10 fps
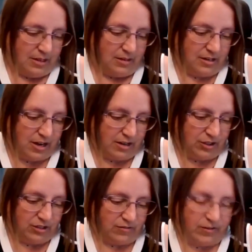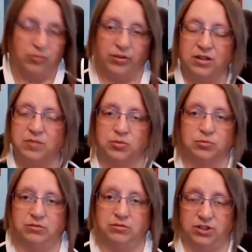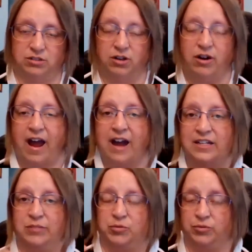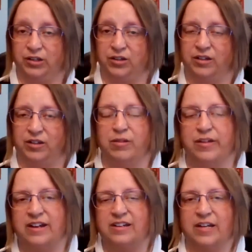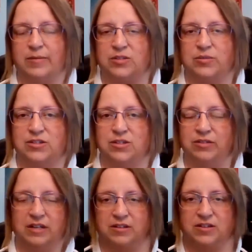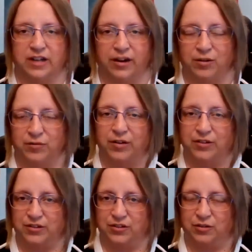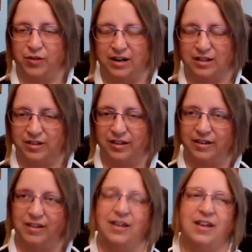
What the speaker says: Natasha Yvette Williams, her acting was really good. The only thing I didn't like about Sweet Sue, and this is not her fault, this is a writing thing.